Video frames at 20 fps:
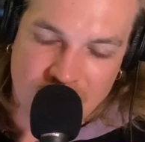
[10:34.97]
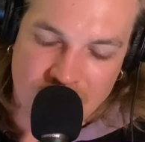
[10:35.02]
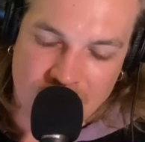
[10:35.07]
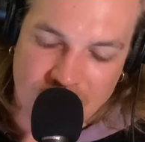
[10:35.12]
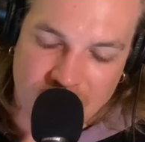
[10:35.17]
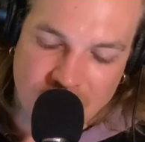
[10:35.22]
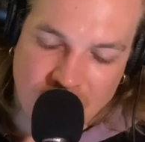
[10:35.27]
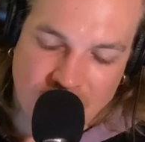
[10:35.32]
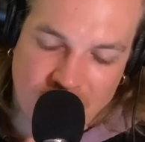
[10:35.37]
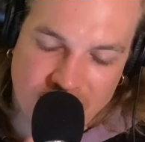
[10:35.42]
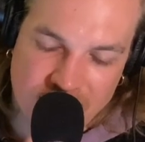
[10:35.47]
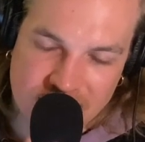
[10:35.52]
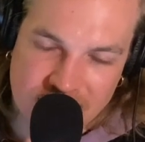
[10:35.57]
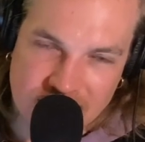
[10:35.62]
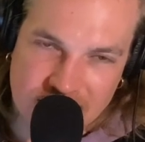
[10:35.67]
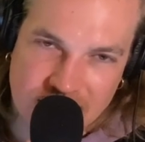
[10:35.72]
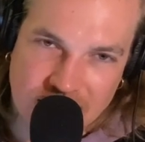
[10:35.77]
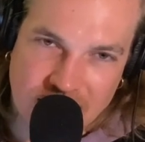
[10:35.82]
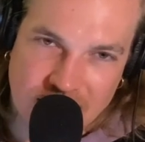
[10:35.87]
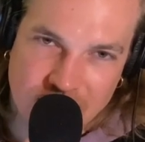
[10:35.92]
causes
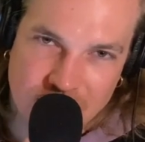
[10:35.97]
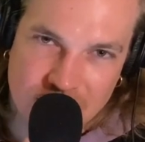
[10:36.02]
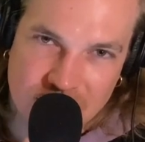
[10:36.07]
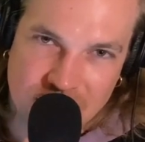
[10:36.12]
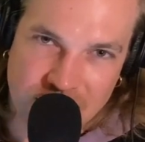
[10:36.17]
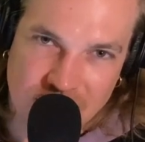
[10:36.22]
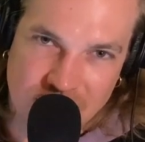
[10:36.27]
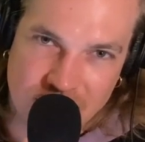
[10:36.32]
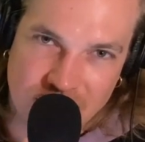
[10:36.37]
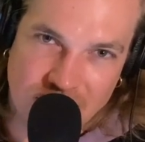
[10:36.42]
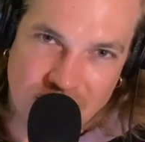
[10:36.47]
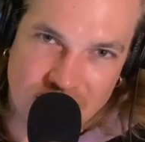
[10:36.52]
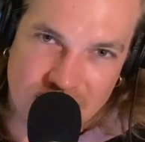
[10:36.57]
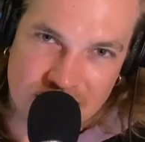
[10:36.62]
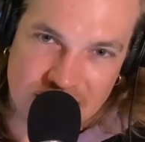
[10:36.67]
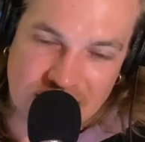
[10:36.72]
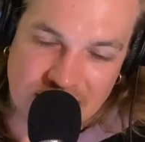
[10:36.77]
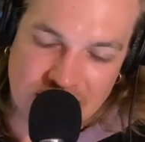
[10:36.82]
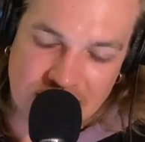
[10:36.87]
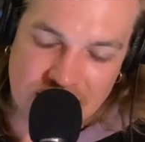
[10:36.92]
them to notice
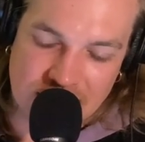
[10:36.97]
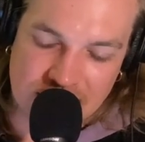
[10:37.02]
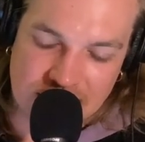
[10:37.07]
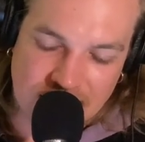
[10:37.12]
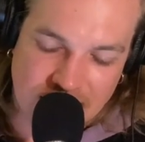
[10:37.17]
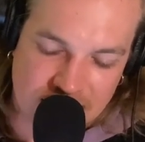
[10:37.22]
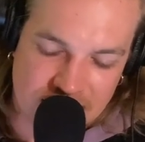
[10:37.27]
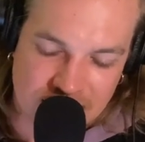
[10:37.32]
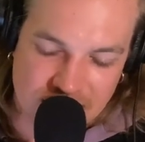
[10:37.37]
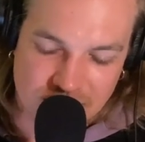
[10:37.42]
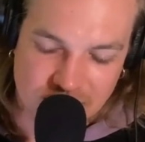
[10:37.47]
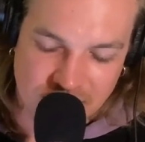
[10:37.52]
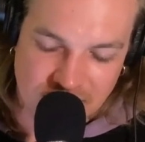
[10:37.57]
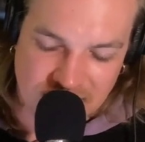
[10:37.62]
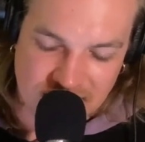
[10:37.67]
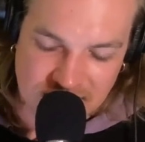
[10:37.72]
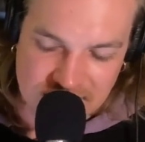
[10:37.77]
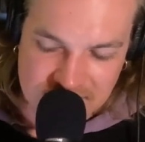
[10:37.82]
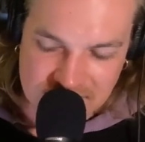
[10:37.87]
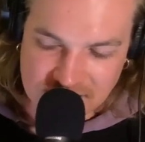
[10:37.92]
that a touch is being
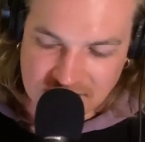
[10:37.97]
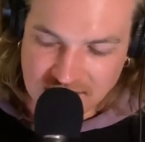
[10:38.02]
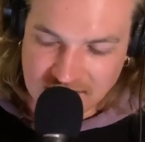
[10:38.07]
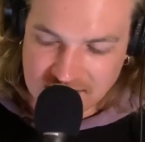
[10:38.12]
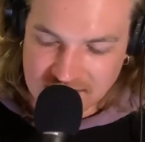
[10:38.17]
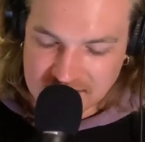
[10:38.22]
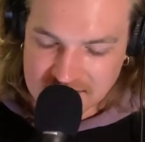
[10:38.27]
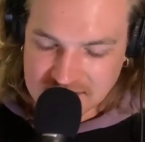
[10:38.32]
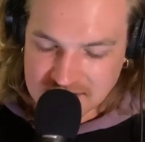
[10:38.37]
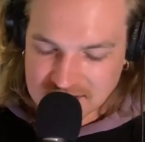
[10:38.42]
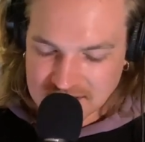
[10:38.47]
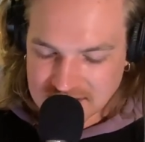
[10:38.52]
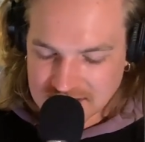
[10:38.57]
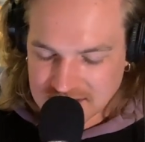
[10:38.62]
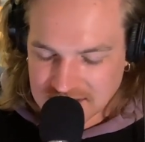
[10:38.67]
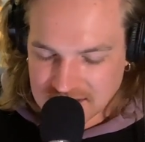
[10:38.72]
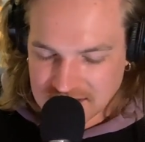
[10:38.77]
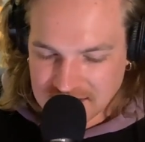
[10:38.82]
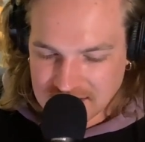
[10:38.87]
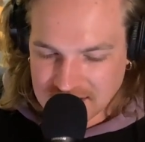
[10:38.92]
initiated
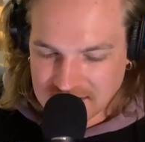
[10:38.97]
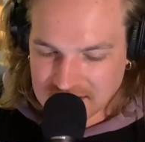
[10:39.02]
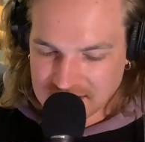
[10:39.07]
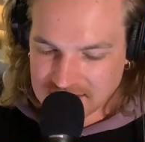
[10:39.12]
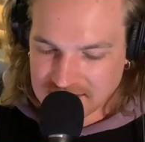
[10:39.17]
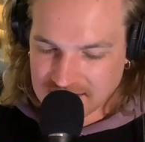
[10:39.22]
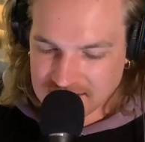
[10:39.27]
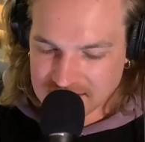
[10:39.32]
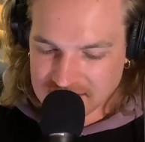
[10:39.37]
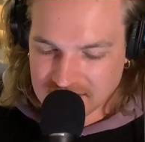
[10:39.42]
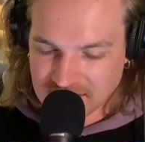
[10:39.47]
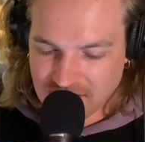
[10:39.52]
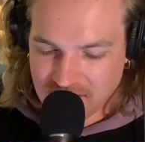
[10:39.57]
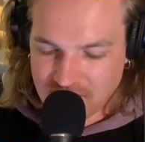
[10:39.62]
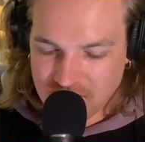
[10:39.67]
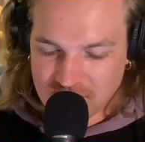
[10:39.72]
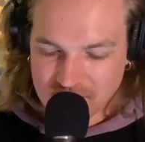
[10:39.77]
and let go.